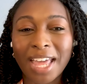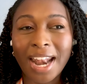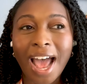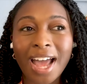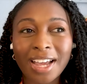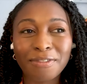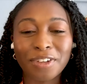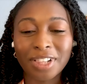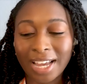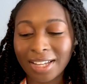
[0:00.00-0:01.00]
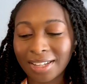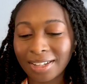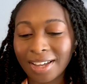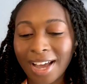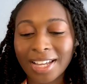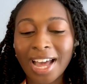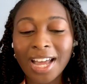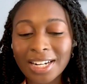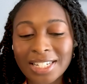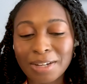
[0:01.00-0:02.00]
And I feel like I
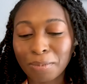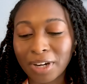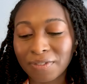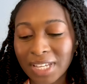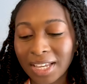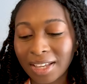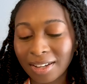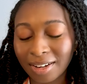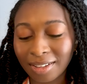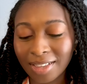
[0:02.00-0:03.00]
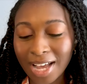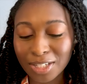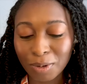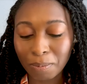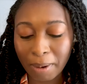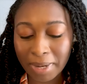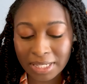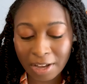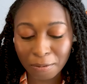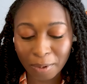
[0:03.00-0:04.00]
kind of debriefed it last week by
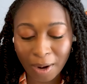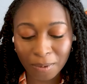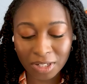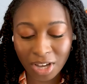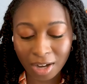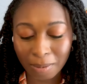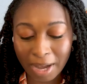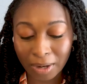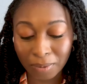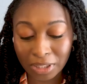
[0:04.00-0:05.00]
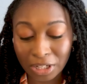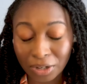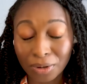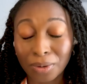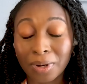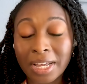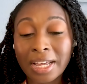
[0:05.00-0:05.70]
myself, but I want to talk about it with you.